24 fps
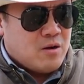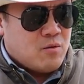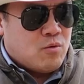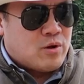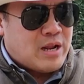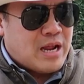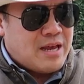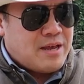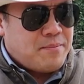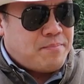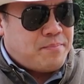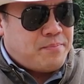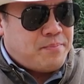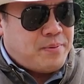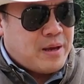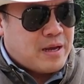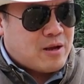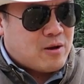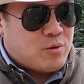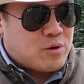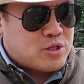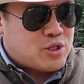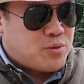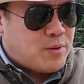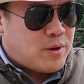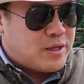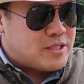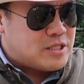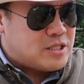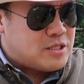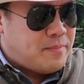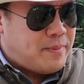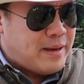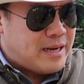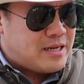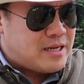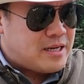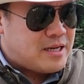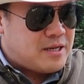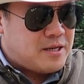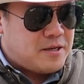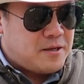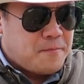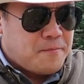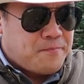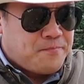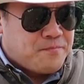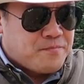Would I pick which one's
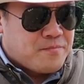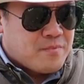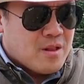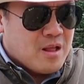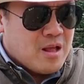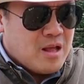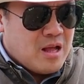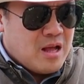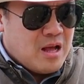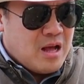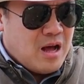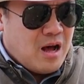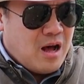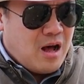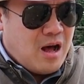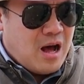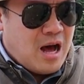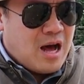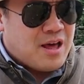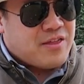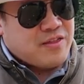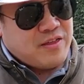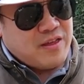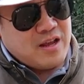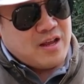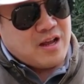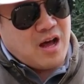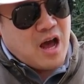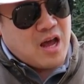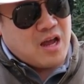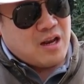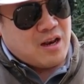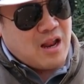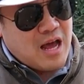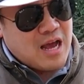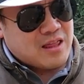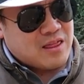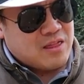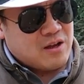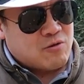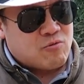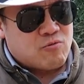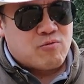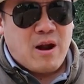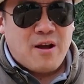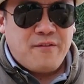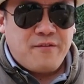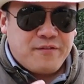better? I think I like
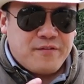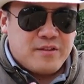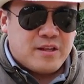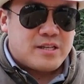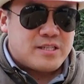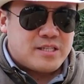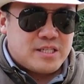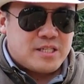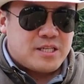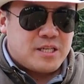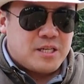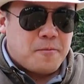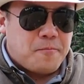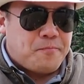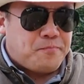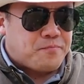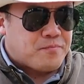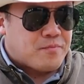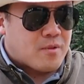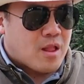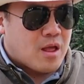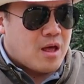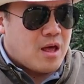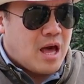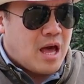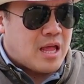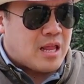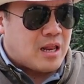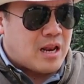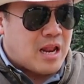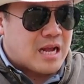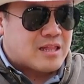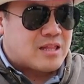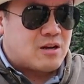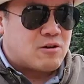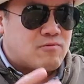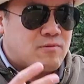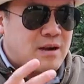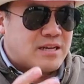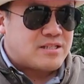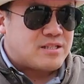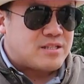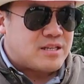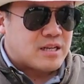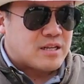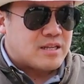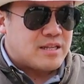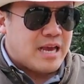the roughness and I like the
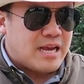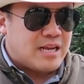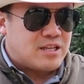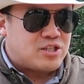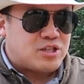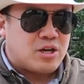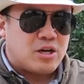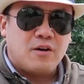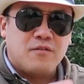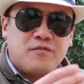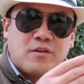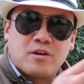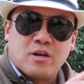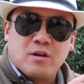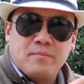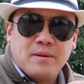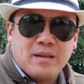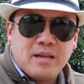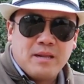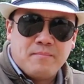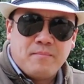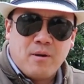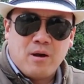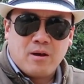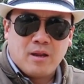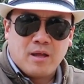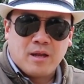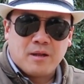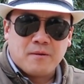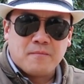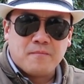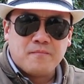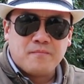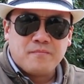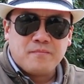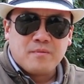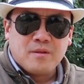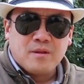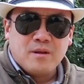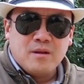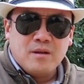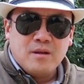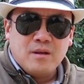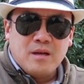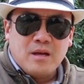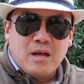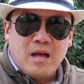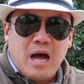rustic nature of the committee bottling.
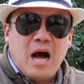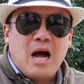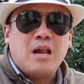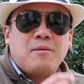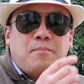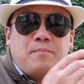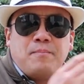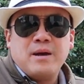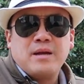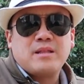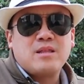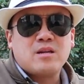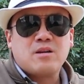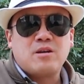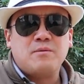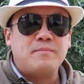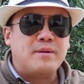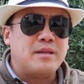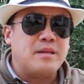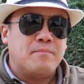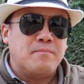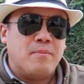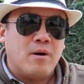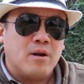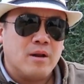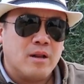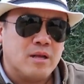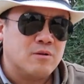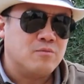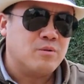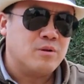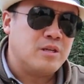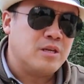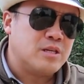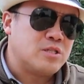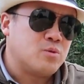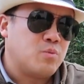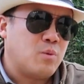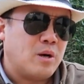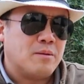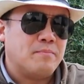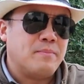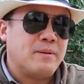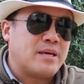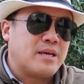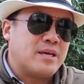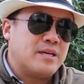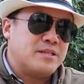I'll pick the committee bottling with this
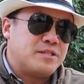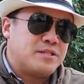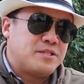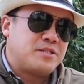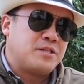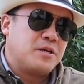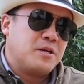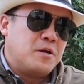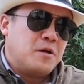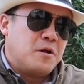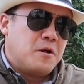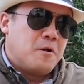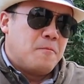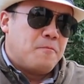one because